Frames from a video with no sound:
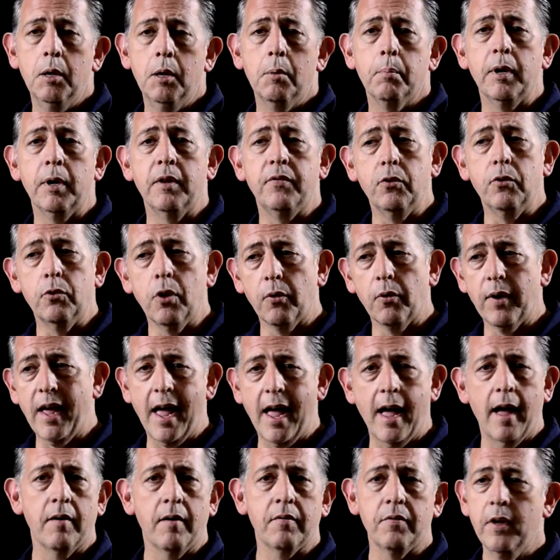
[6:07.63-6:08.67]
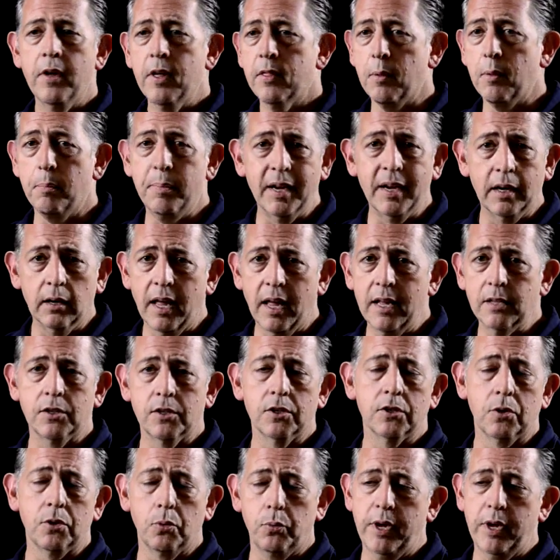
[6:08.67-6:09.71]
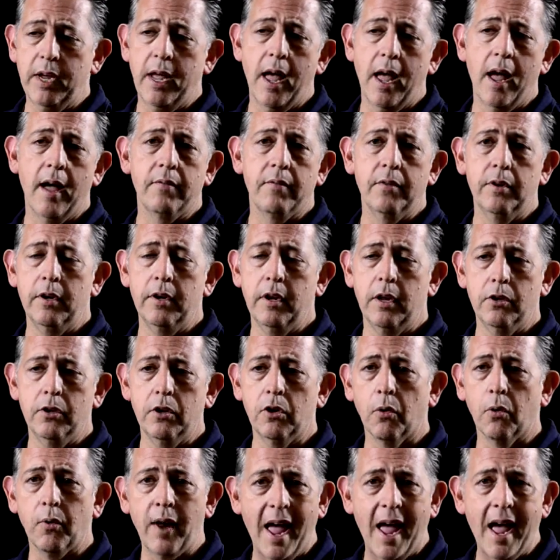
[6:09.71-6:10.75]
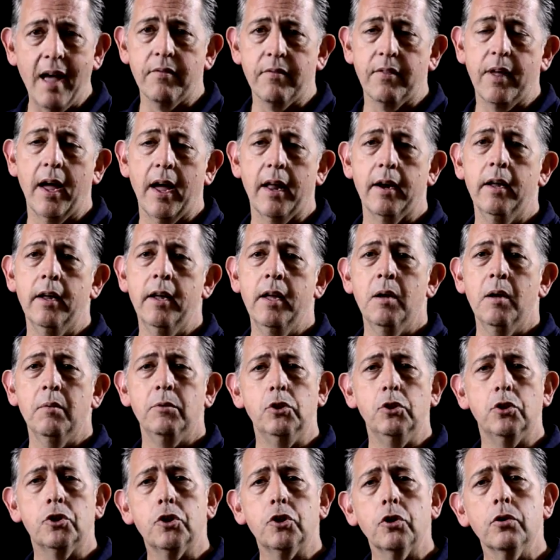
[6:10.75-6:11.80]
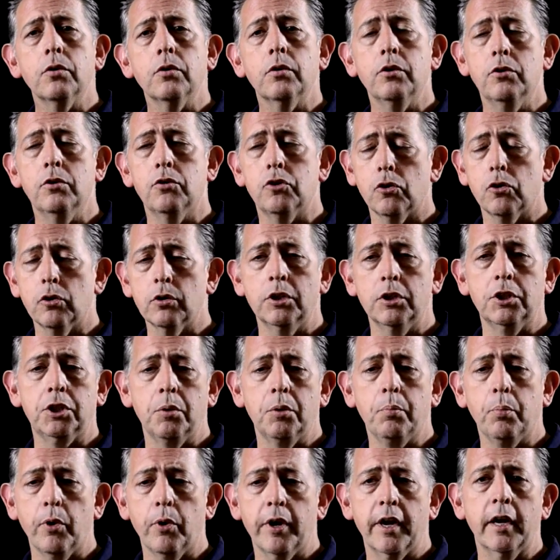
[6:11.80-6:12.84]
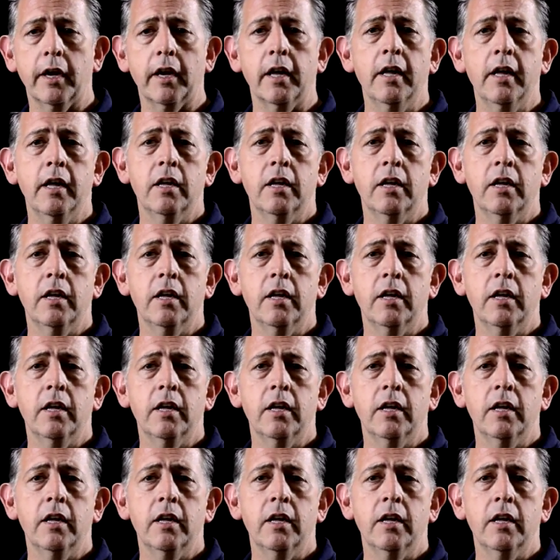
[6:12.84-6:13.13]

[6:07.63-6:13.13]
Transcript: But if you don't have the big lenses that we have and you don't have that, you certainly should bring